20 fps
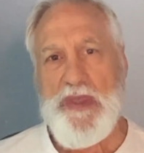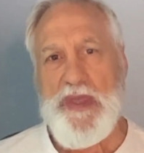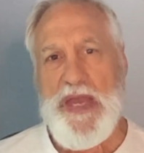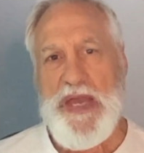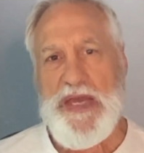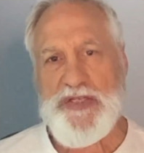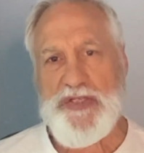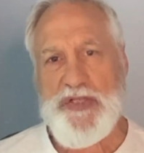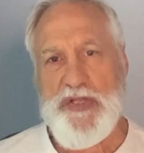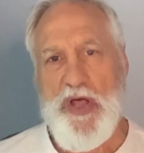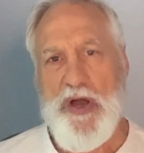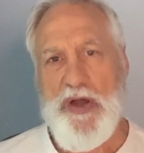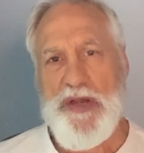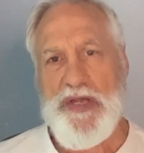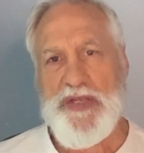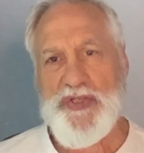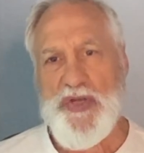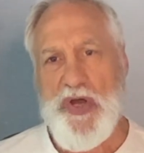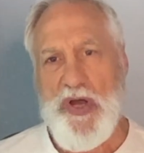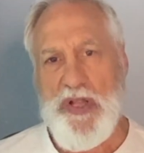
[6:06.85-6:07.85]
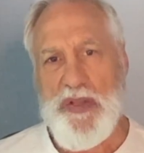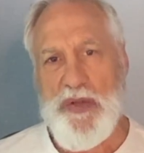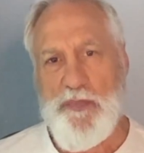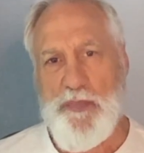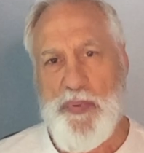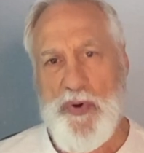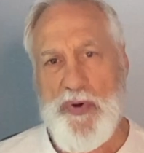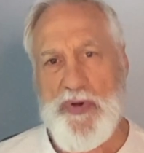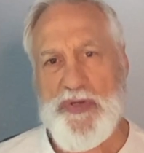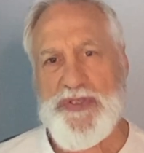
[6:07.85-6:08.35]
as long as all the
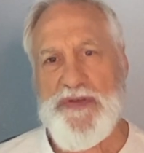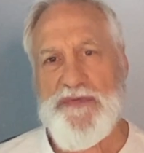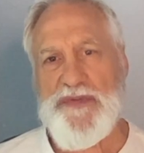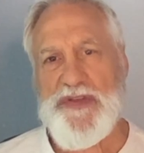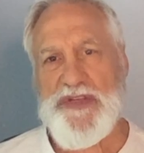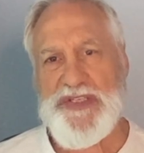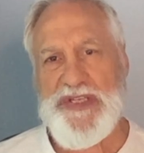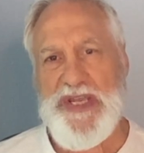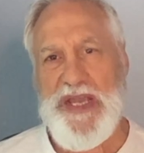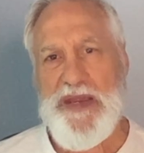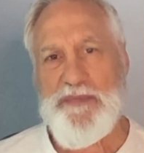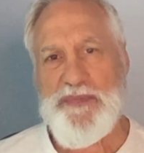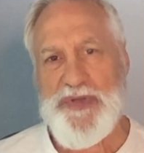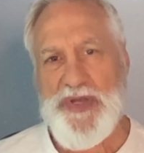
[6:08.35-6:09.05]
boards of the same